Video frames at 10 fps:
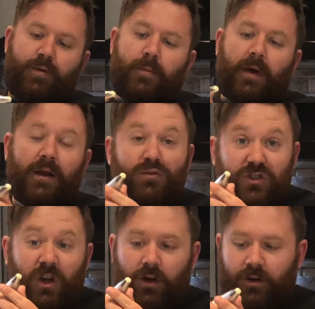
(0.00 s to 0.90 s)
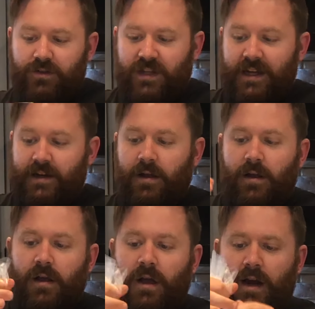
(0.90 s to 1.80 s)
put my little star nozzle in and
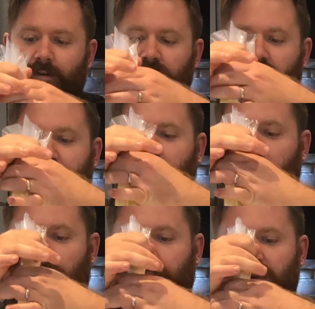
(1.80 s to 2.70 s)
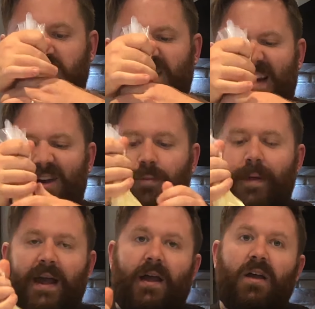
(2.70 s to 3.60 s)
I've just filled up just a little
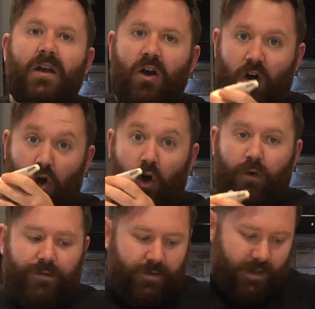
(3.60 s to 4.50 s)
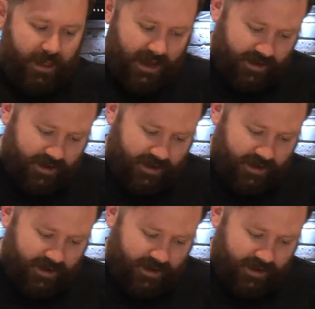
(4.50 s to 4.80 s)
bit of the